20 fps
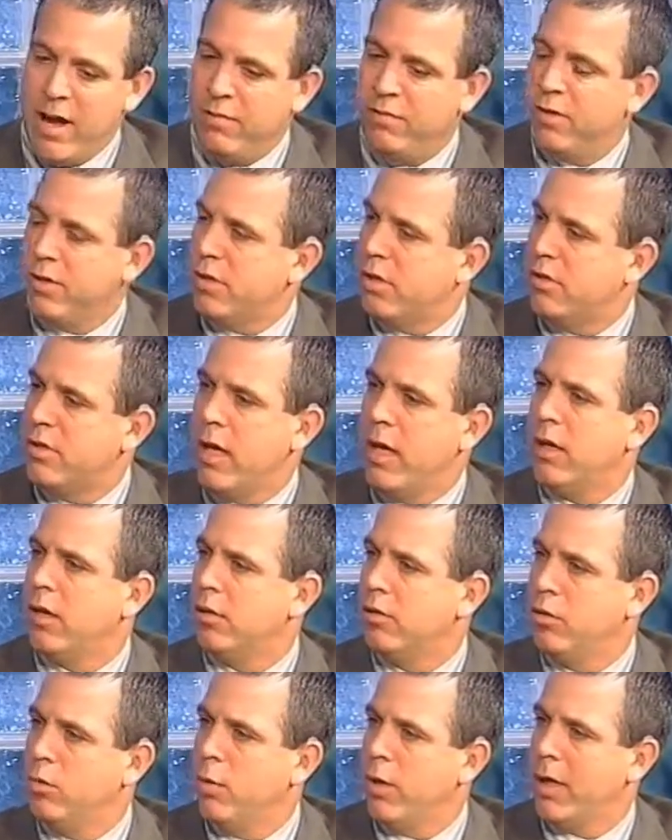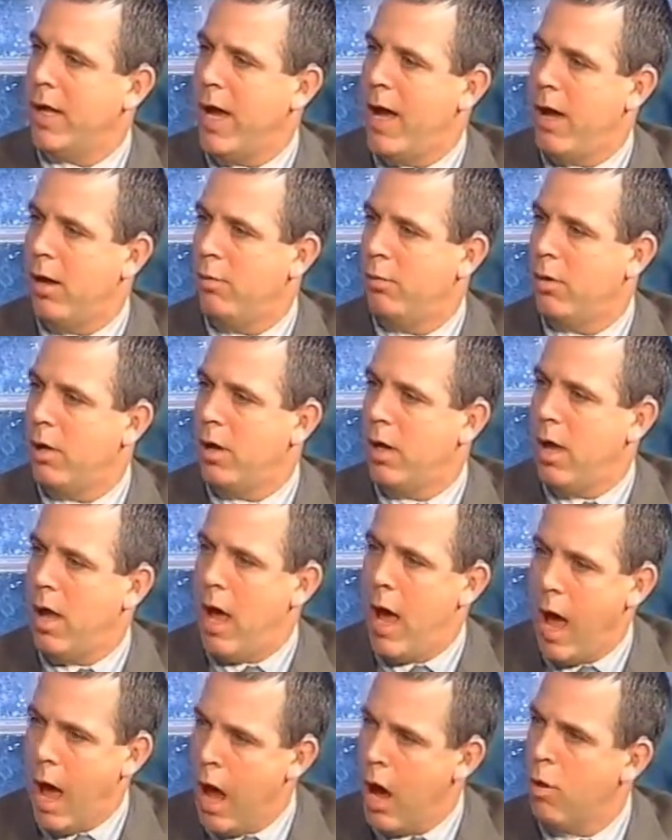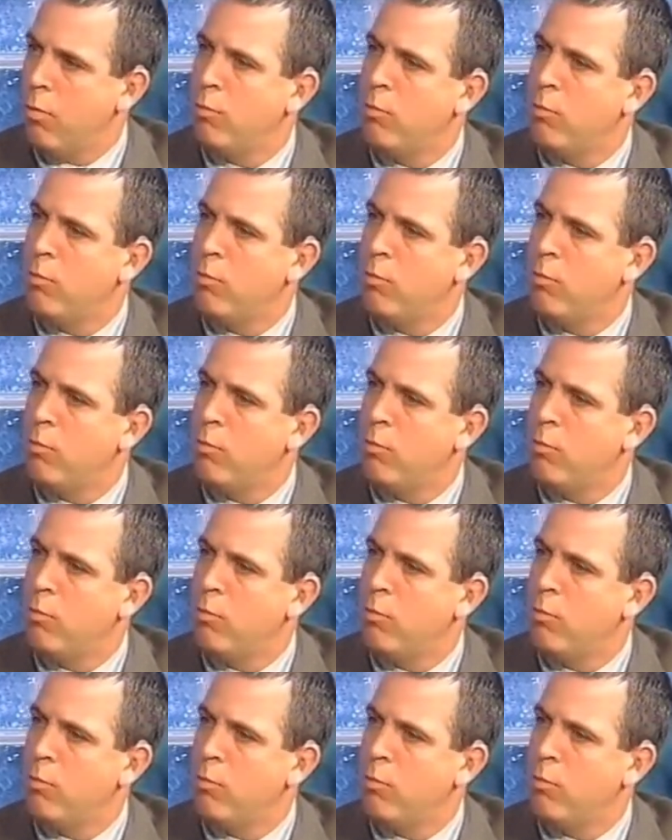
ever to take into account how